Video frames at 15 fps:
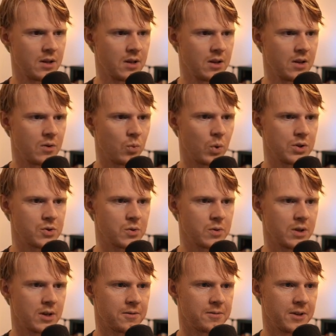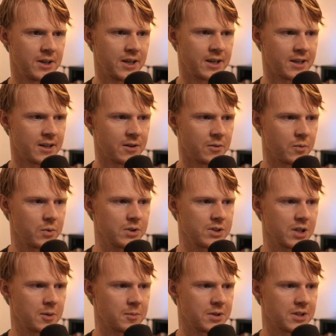One True Love, Deanna. We're just
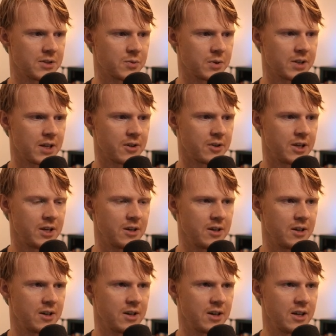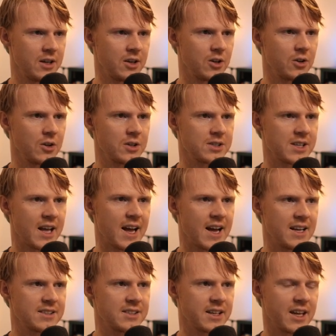going to put this one down here. You'll notice that
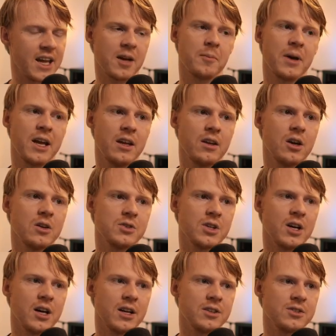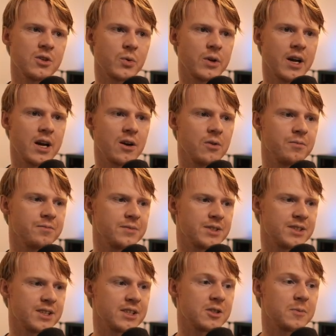as the campaign goes on, so we're now
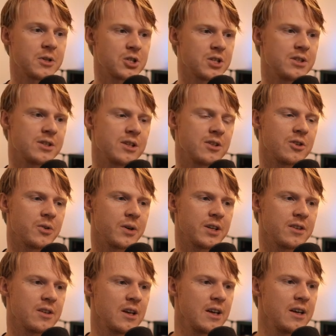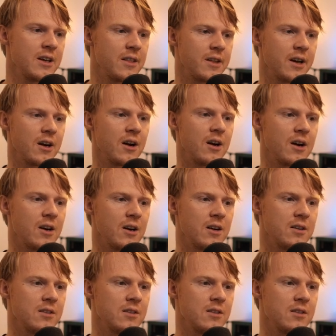6 missions into it, there are